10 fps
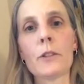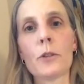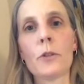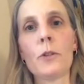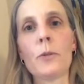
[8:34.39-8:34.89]

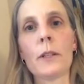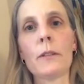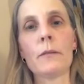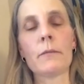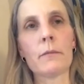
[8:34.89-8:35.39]
so that you
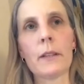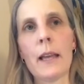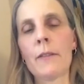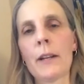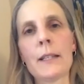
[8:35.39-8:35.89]
can
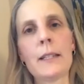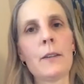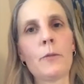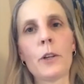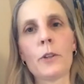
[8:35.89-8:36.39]
have an idea
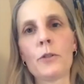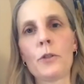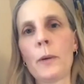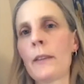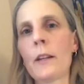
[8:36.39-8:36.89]
of what you're
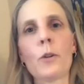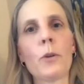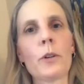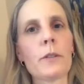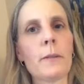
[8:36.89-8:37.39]
doing. And then, of
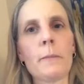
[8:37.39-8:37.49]
course,